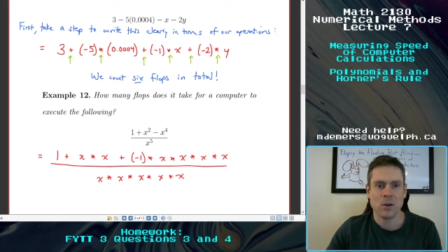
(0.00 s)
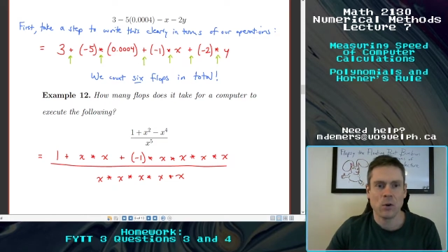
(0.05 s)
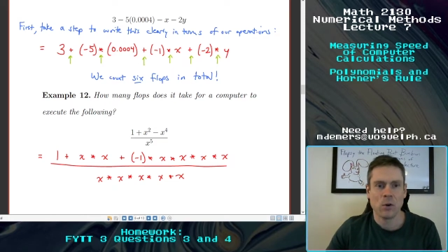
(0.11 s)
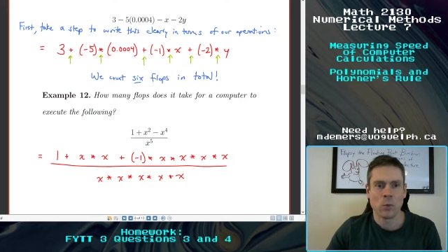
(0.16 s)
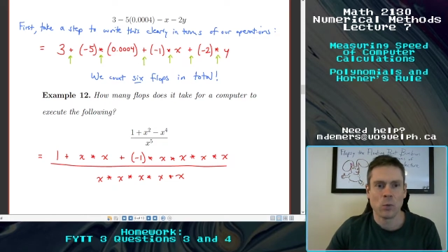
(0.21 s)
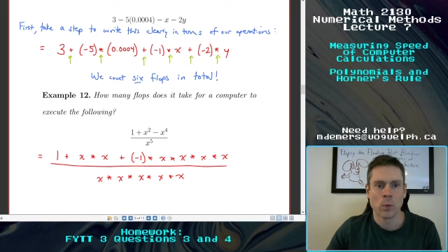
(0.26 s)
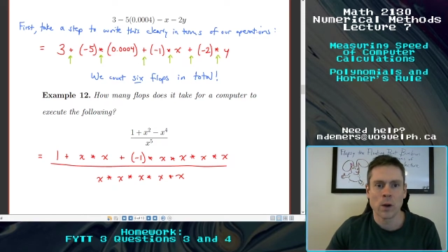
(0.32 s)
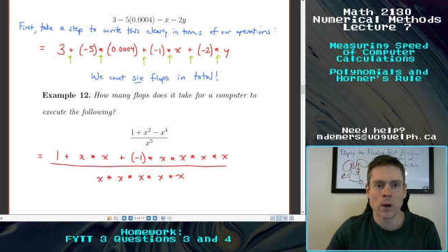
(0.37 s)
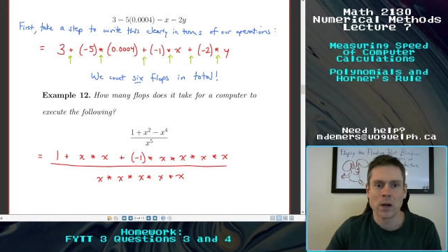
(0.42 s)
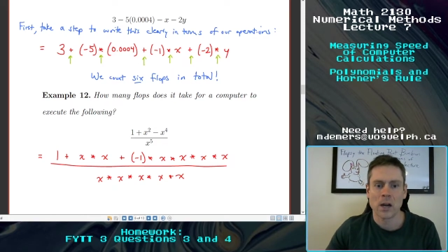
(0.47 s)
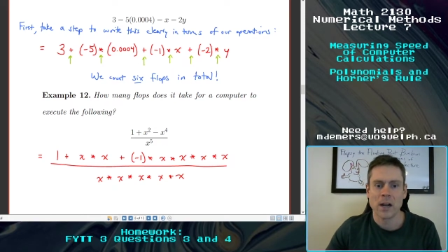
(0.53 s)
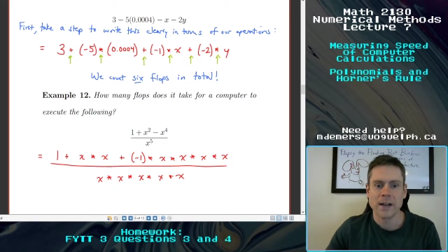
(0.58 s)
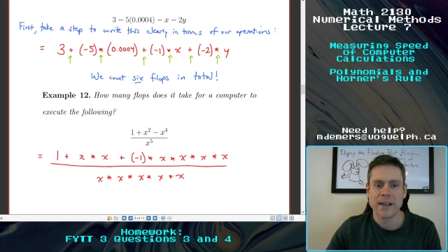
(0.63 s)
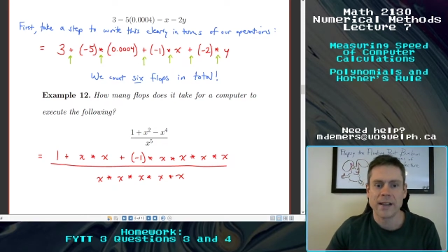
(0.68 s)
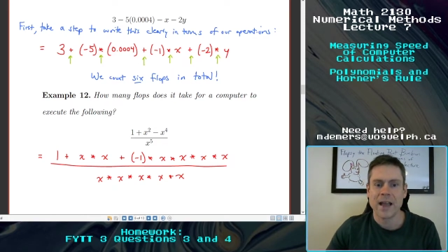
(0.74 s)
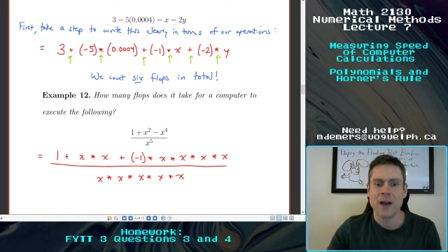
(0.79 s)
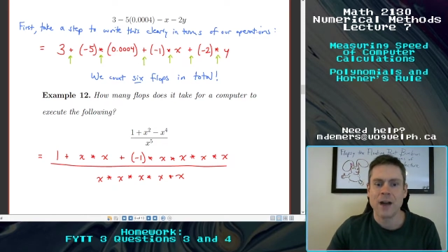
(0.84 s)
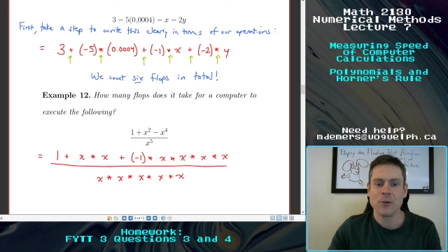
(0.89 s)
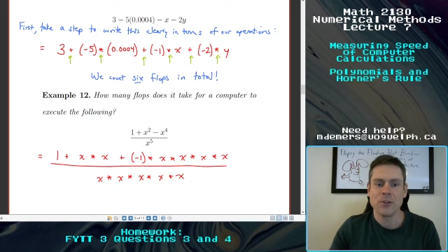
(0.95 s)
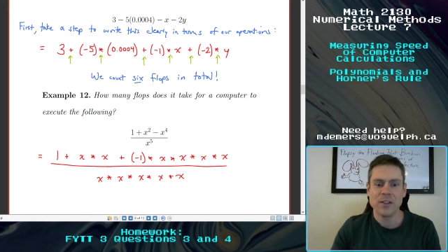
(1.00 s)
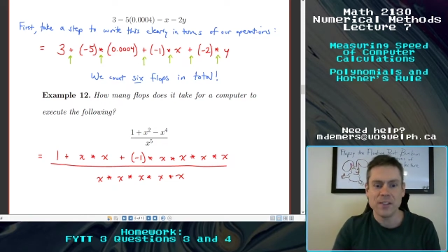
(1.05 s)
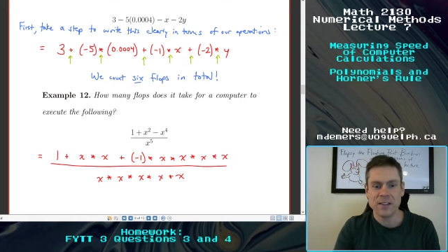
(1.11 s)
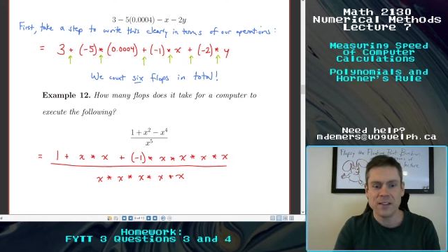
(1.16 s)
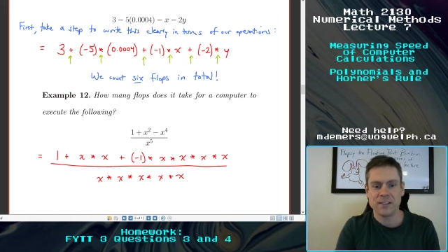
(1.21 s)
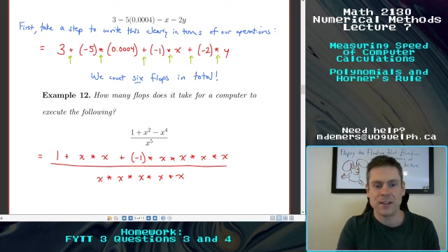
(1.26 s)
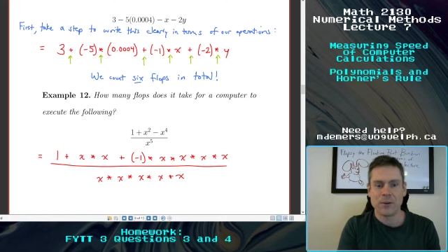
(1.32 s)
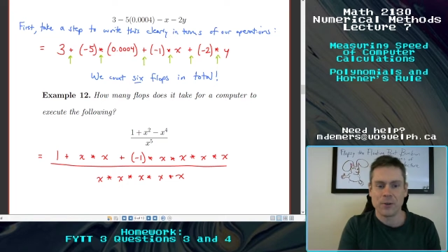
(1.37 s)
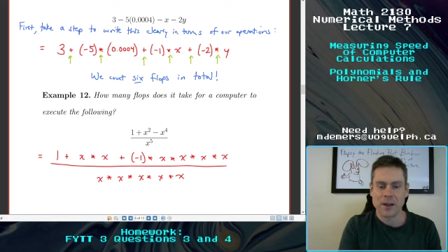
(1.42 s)
work on counting
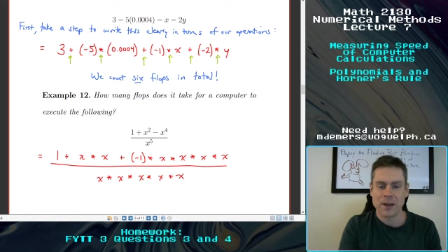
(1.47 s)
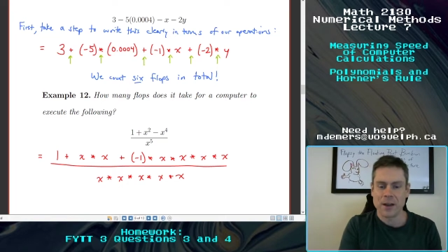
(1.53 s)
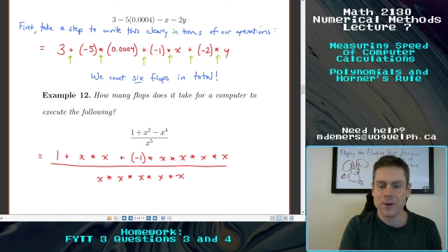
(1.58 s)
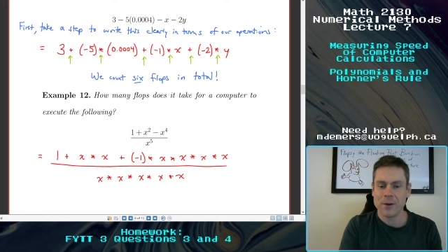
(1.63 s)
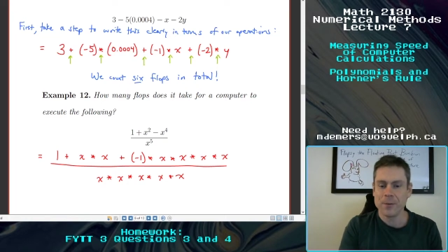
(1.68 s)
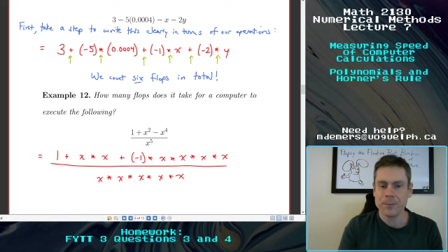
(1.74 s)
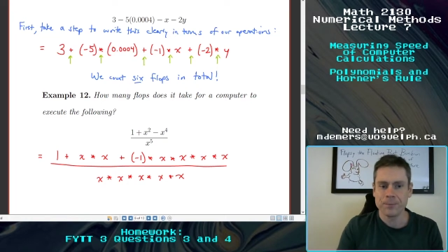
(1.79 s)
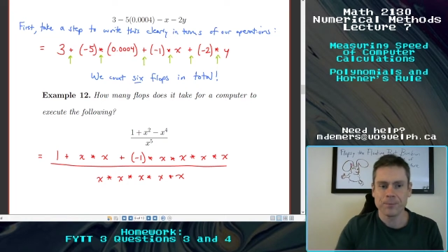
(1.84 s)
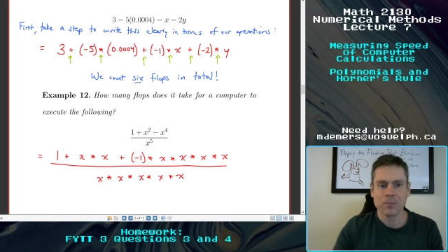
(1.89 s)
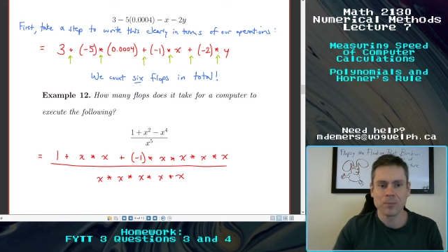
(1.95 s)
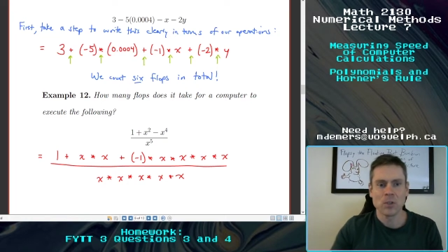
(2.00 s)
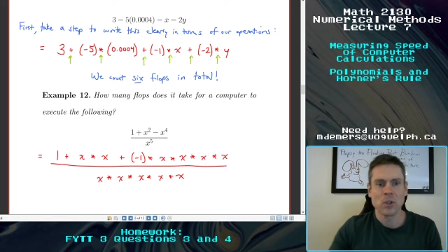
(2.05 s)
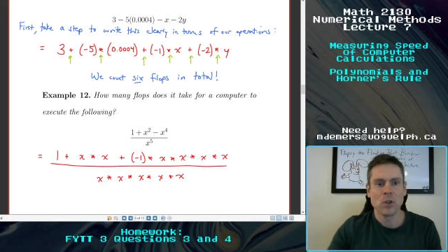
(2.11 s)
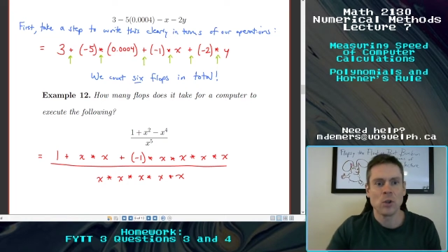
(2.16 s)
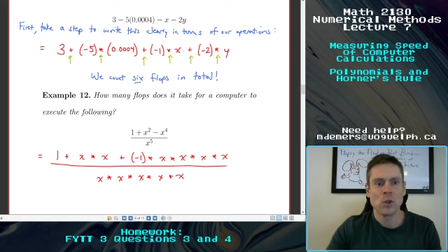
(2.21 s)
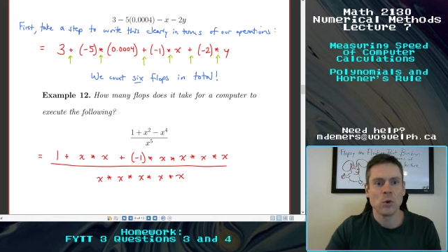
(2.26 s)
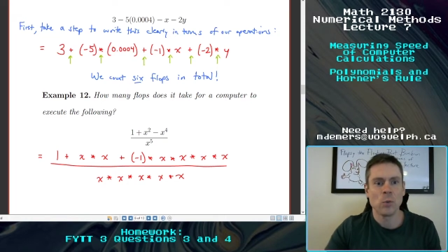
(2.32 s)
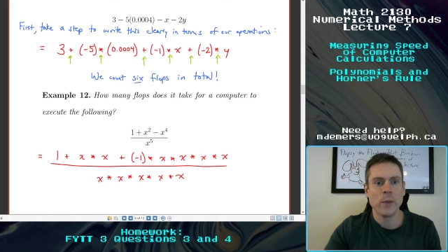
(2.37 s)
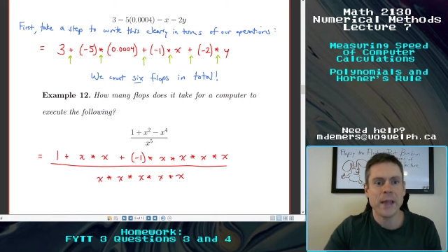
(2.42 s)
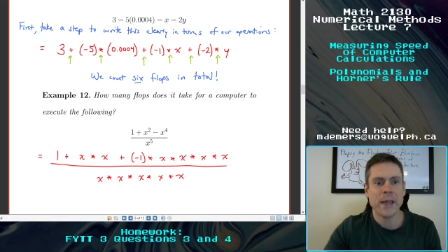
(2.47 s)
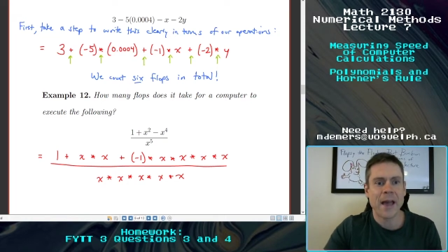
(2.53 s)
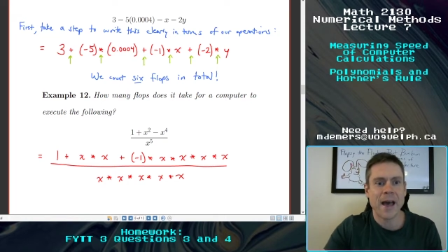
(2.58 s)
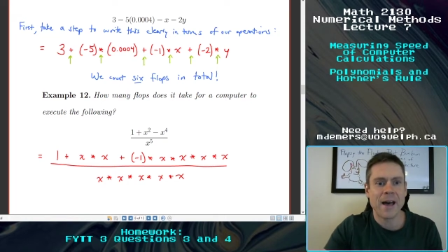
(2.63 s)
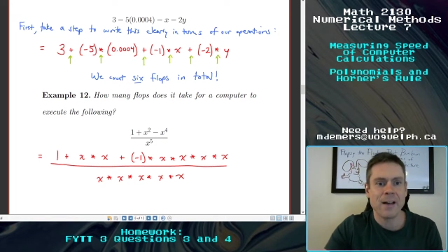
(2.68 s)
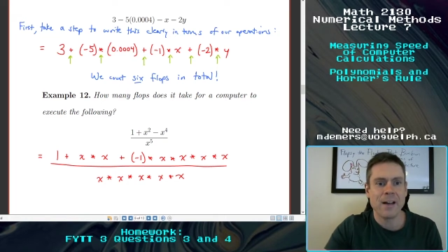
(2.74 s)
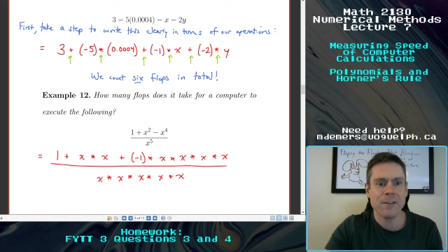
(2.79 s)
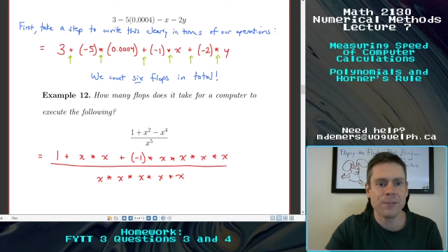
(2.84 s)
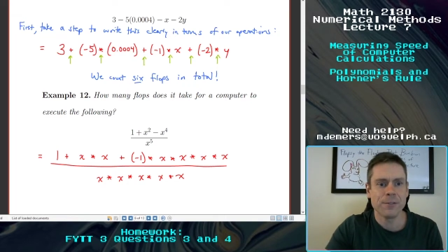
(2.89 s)
these out now. We
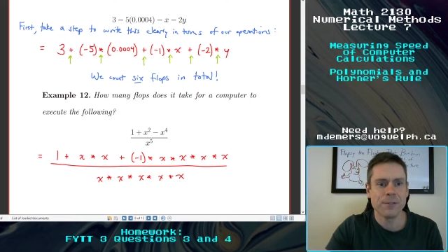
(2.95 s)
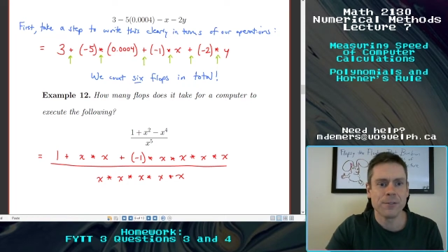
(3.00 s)
have